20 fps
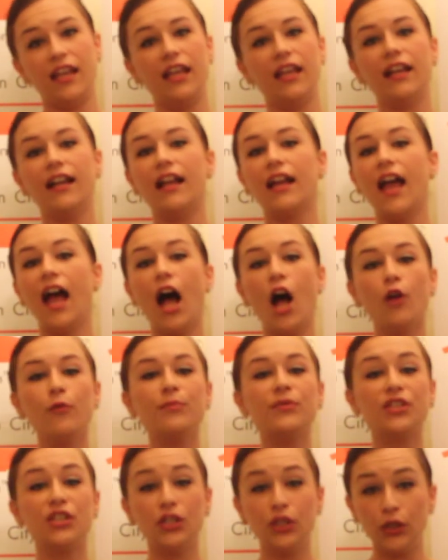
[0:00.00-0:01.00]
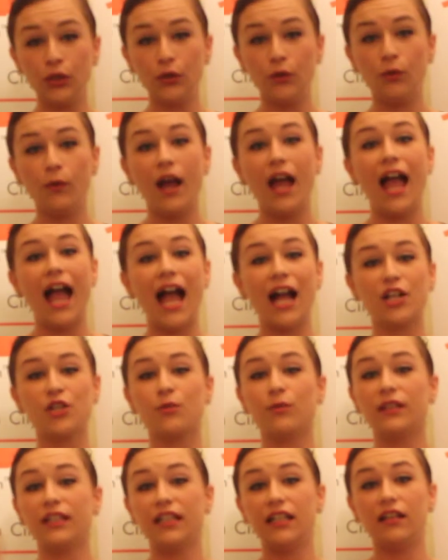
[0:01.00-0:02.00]
It helps you
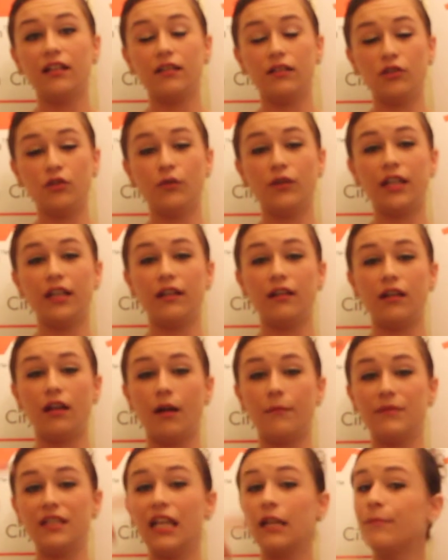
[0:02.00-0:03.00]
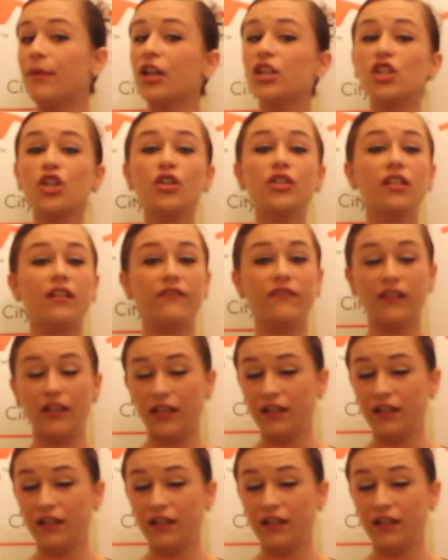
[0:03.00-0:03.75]
you can take pictures of